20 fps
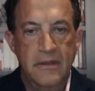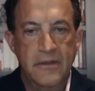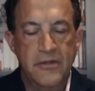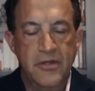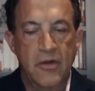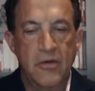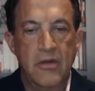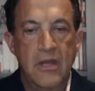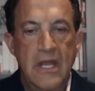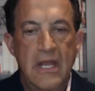
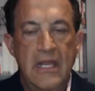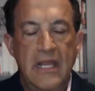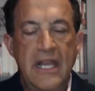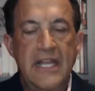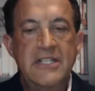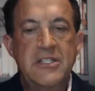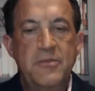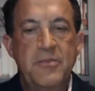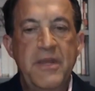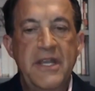So
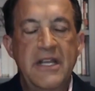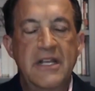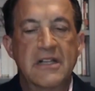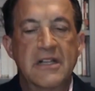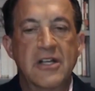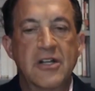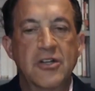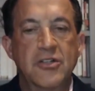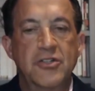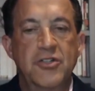let's be
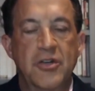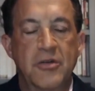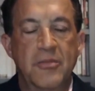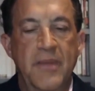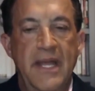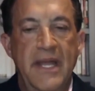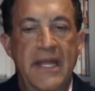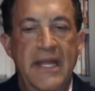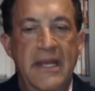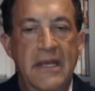clear,
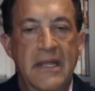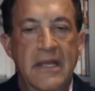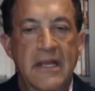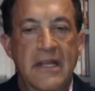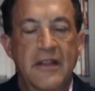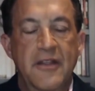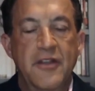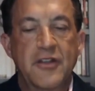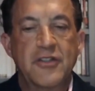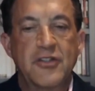Jermain.
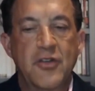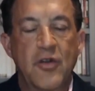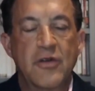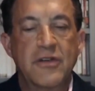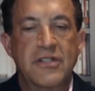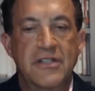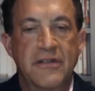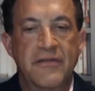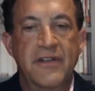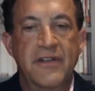The source